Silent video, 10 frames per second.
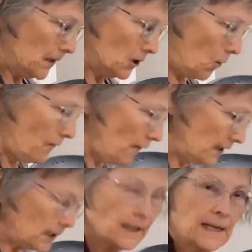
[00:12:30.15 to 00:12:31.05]
So I've
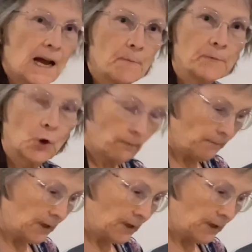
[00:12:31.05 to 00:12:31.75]
obviously not